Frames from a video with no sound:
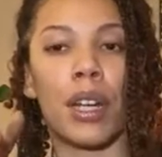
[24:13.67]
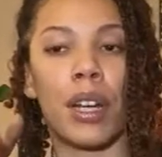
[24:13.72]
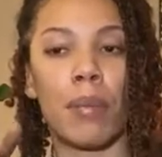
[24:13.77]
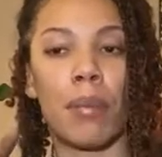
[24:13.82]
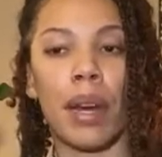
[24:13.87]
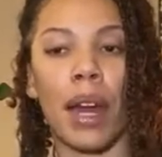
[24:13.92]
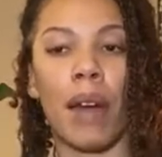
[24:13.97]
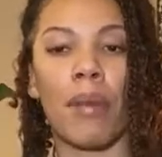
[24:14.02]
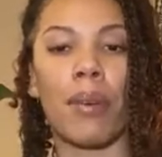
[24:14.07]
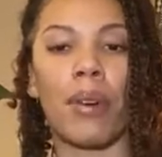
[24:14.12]
but
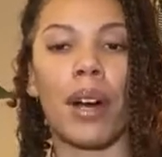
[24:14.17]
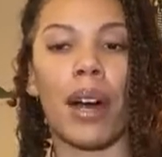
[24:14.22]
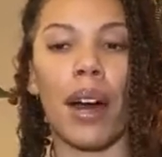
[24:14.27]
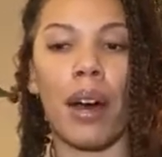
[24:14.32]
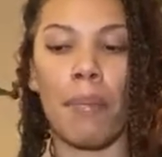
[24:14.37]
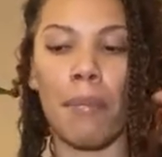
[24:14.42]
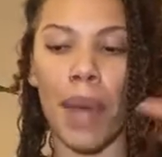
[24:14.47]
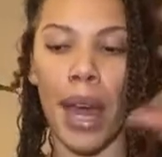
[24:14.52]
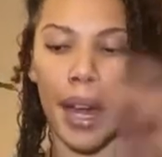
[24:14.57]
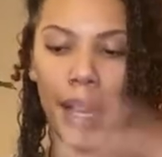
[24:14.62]
I will
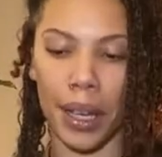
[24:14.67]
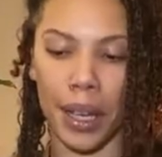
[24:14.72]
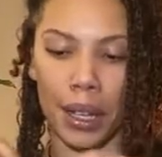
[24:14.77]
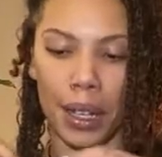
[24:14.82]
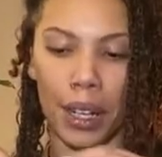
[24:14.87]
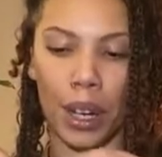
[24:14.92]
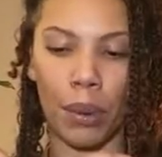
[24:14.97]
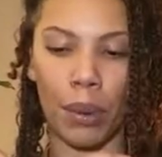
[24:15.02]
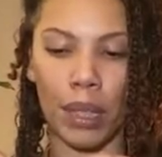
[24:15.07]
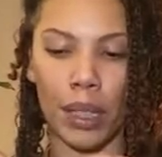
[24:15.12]
come back in
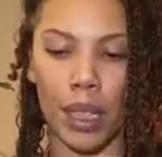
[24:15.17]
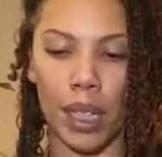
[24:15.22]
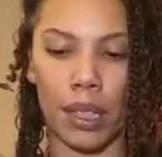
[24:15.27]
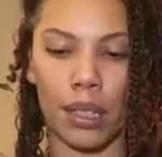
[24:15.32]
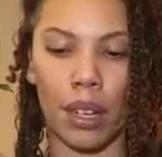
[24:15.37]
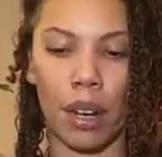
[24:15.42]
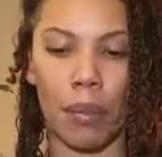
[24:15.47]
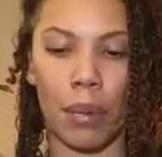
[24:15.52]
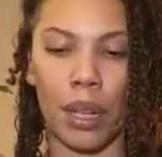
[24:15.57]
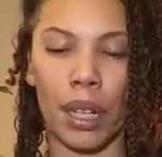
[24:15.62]
here once I
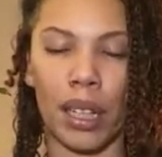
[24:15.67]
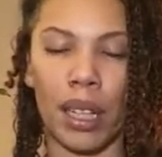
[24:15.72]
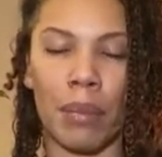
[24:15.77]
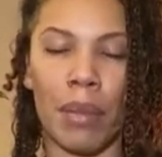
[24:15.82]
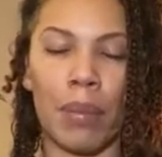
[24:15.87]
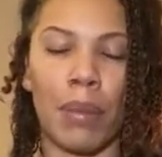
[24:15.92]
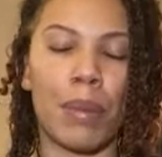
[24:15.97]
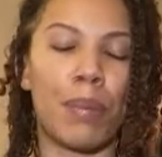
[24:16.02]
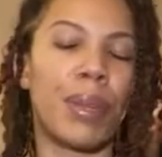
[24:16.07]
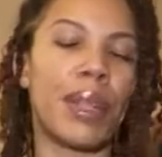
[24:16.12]
start putting them up
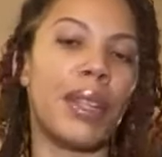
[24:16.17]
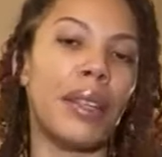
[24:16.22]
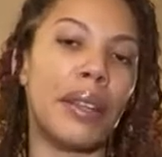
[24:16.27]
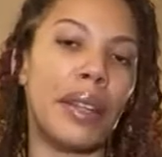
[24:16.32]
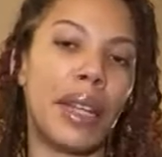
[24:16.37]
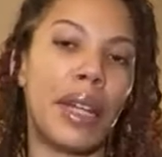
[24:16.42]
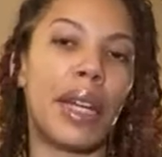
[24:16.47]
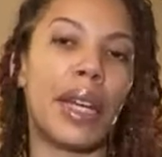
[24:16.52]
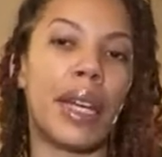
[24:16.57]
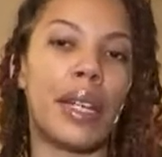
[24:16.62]
and put the
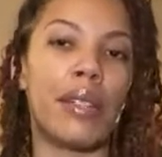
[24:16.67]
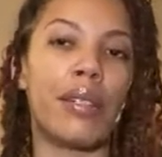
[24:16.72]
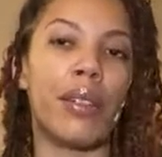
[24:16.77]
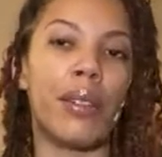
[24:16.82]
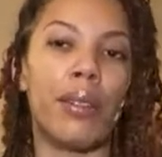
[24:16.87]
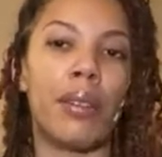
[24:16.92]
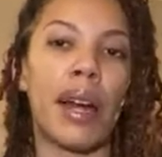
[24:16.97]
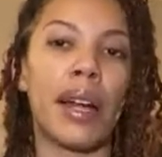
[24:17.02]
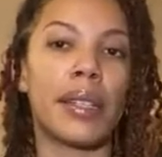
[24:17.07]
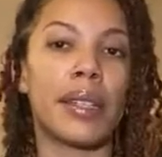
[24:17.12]
link in so
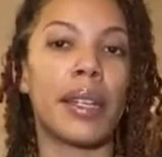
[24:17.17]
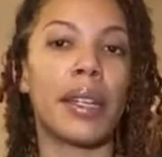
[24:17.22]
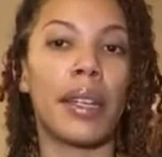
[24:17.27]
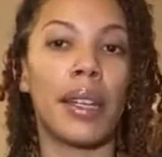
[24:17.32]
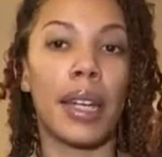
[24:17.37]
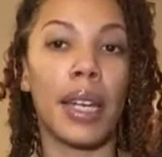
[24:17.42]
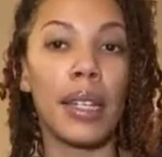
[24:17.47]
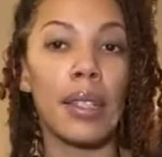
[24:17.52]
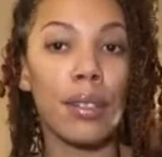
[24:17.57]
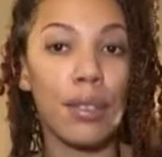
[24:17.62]
you guys can
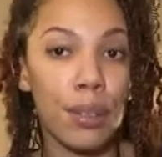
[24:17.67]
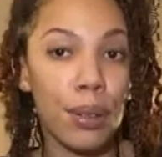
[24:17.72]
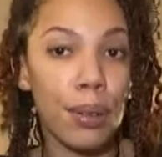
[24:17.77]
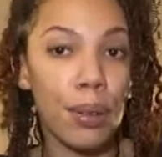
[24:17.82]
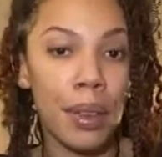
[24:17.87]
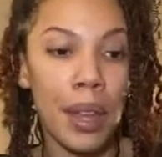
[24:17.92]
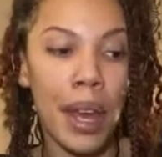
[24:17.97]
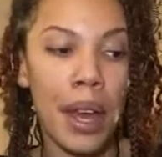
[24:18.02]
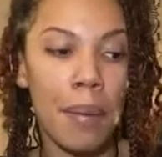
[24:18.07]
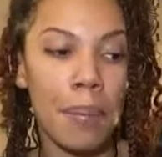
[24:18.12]
get to
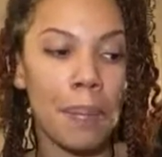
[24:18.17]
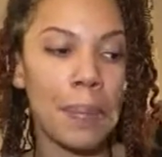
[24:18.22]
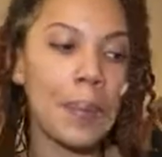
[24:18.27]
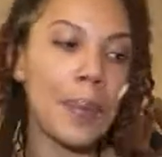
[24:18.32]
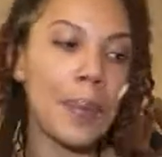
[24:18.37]
them.